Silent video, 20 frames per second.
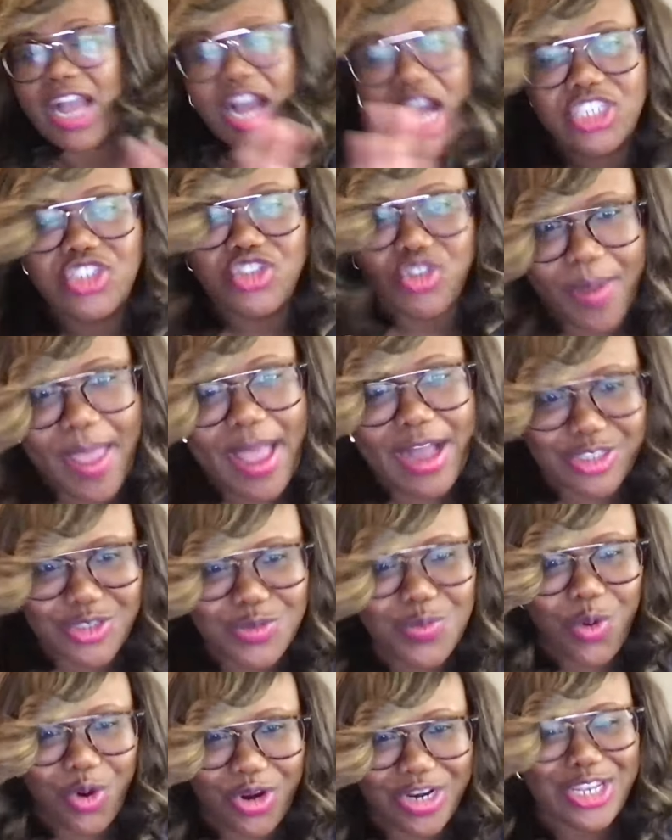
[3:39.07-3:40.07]
one hundred pounds
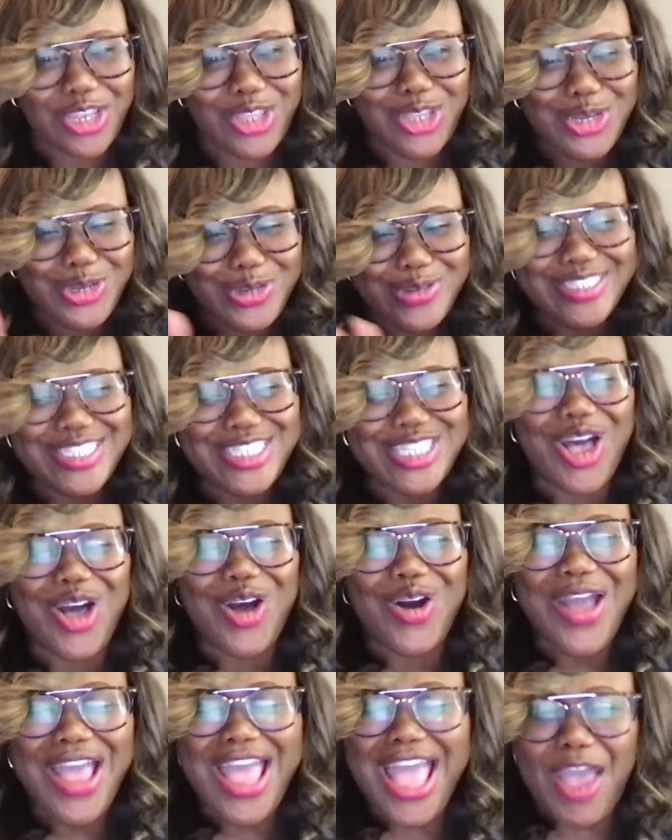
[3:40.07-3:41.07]
more to lose.
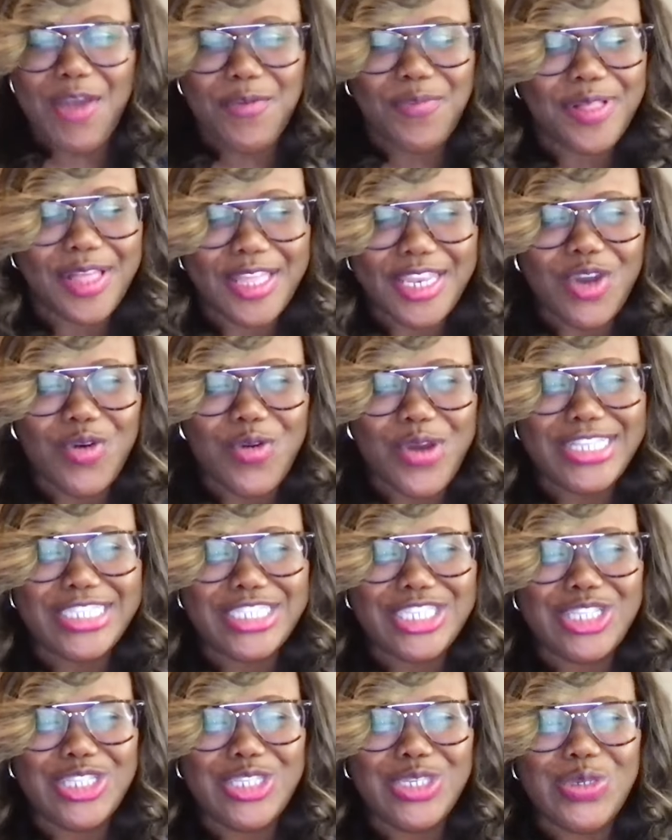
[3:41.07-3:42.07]
So I have plenty of weight
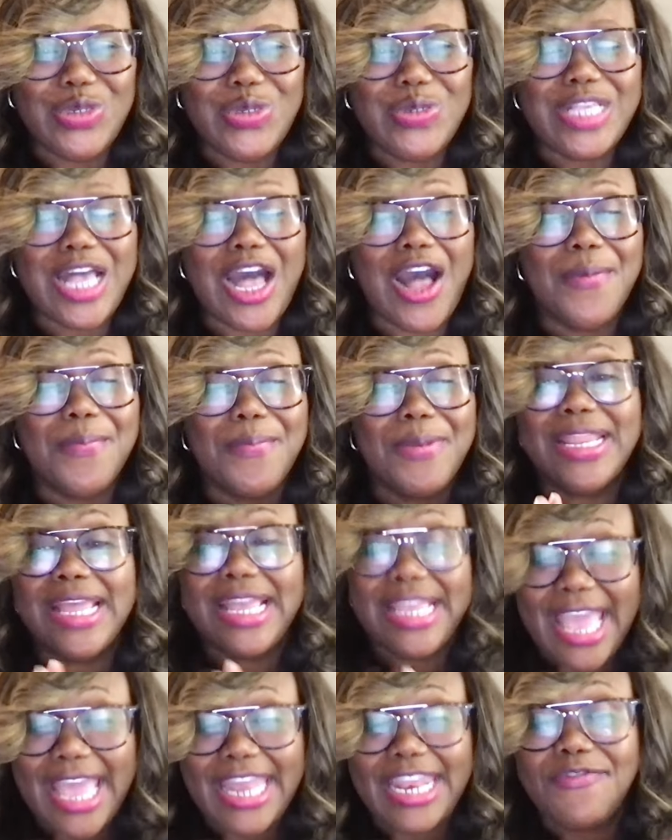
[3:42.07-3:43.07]
to lose. Um, but
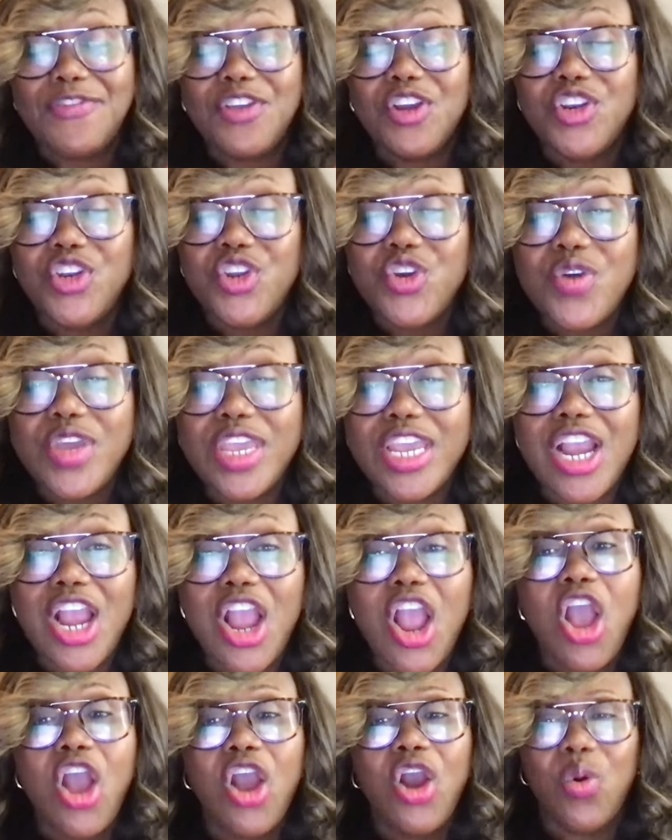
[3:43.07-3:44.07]
again, if you're new
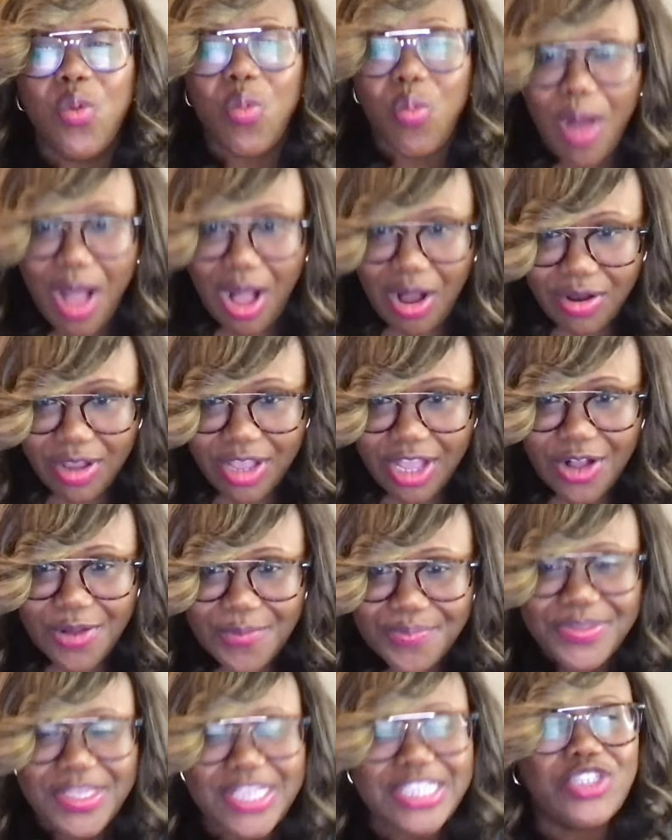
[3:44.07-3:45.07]
here,
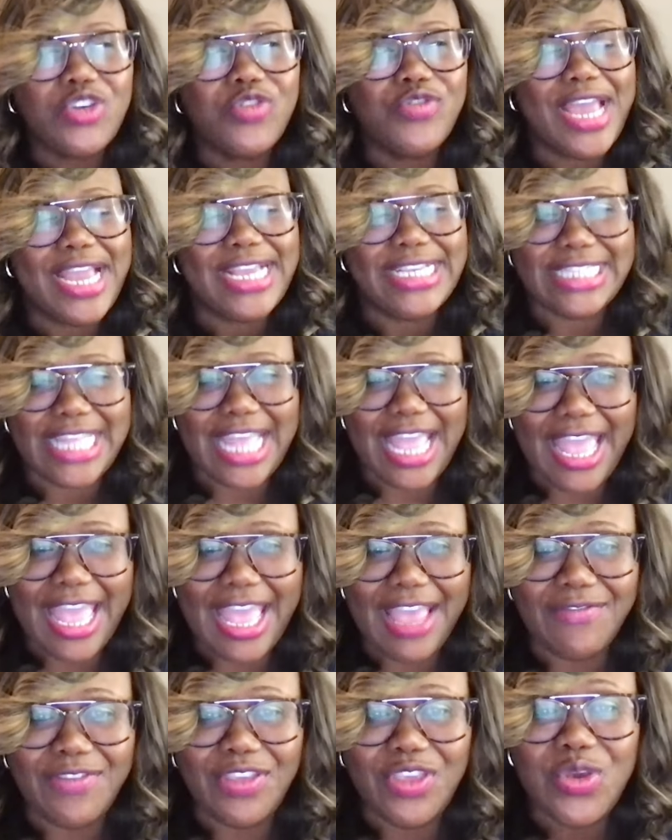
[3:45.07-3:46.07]
welcome. It's so nice to
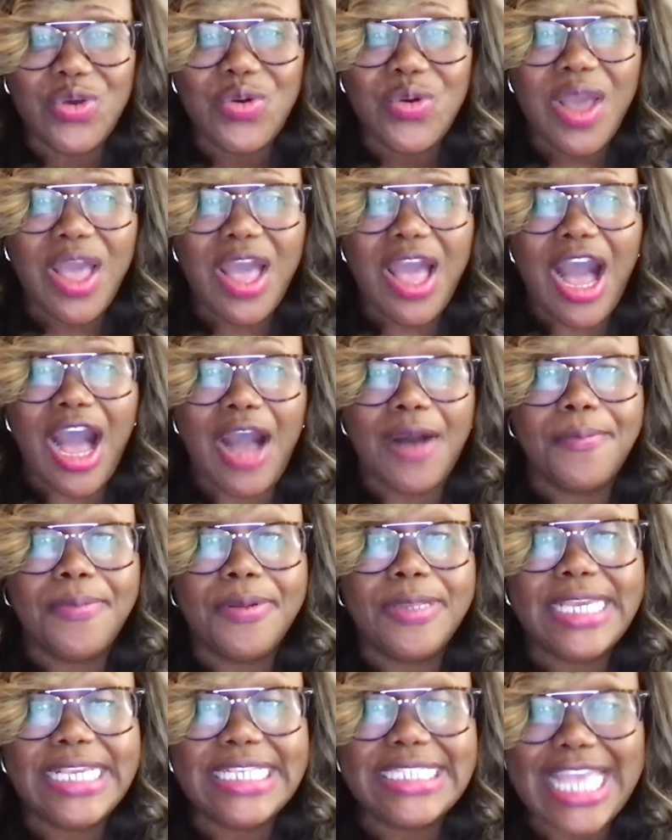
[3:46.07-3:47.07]
have you. Um,
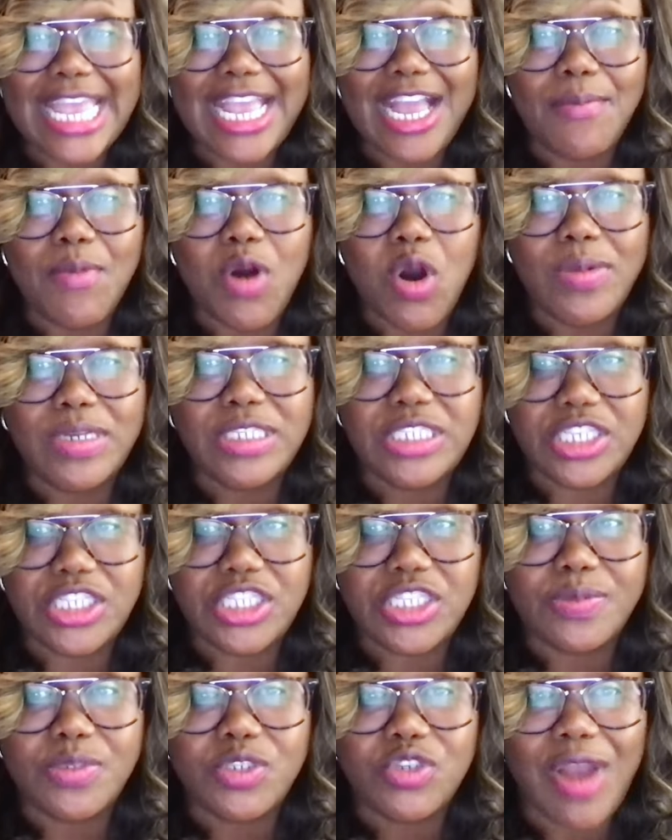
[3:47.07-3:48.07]
please take a moment to
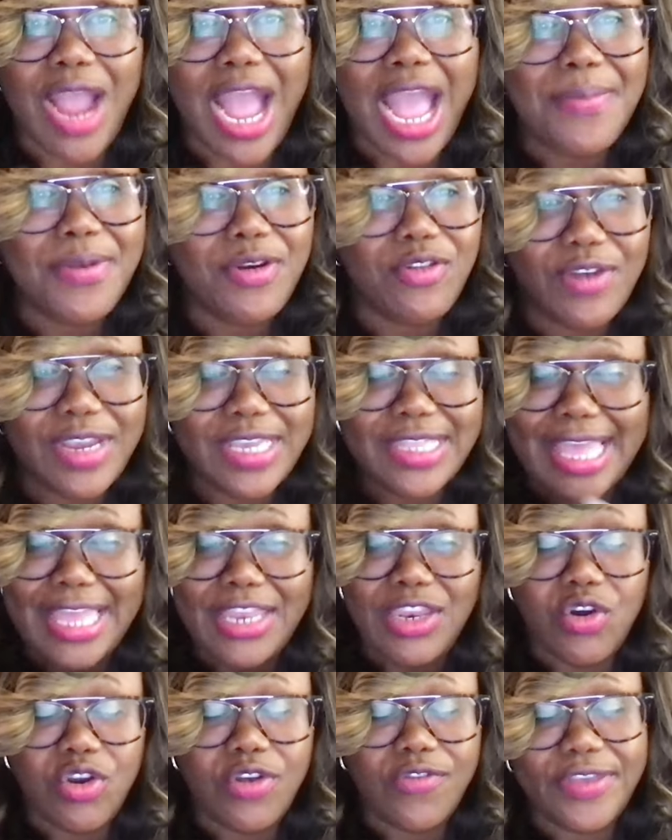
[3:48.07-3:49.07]
subscribe and ring that
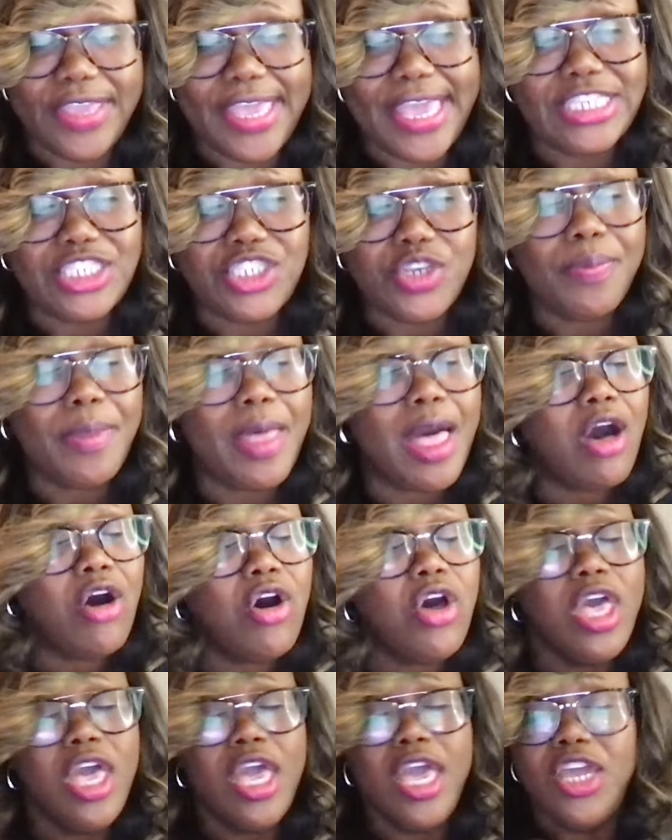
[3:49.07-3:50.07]
notification bell.
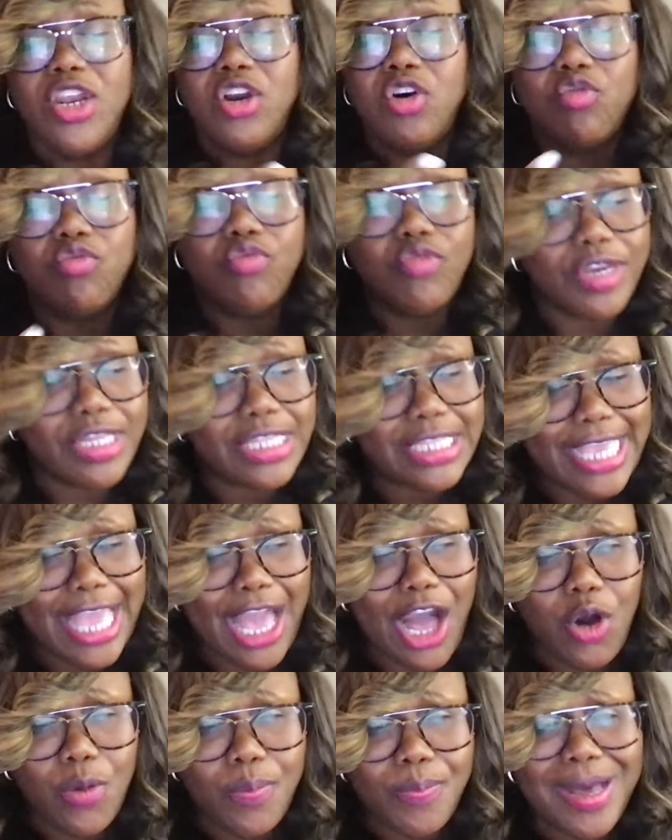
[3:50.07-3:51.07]
It'll really
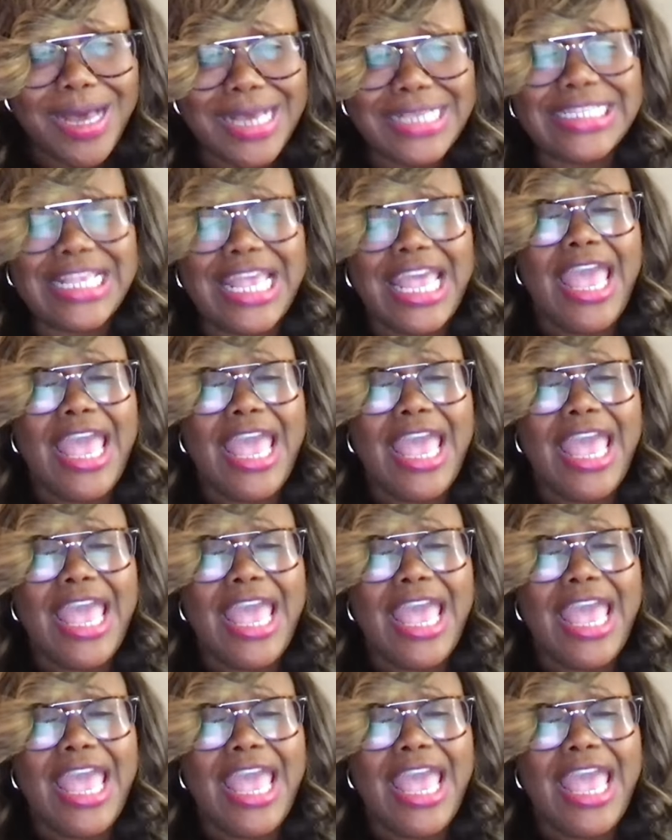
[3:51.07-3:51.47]
help us.